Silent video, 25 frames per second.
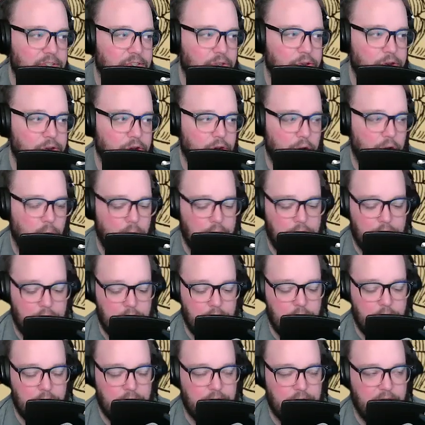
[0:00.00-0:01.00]
So you're going
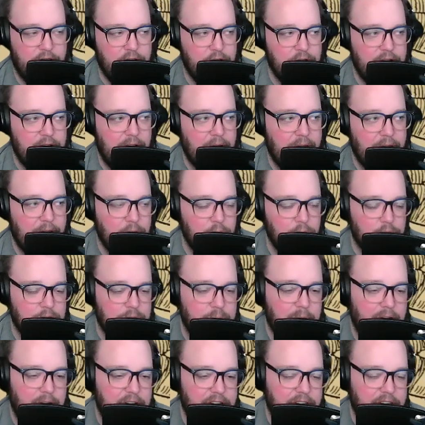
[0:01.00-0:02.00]
through figuring out like
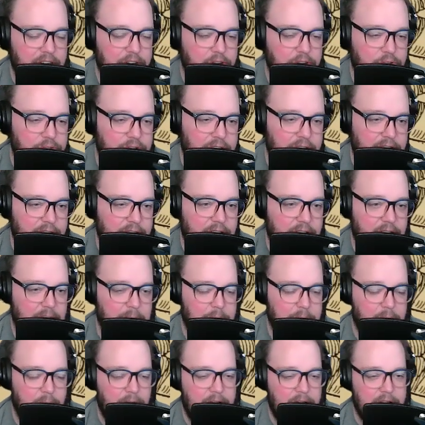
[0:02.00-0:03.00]
whose body can you dig
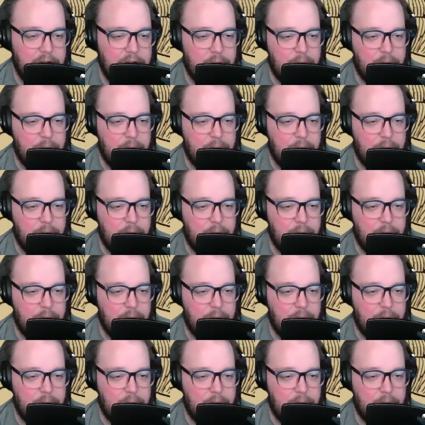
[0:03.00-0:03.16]
up, right?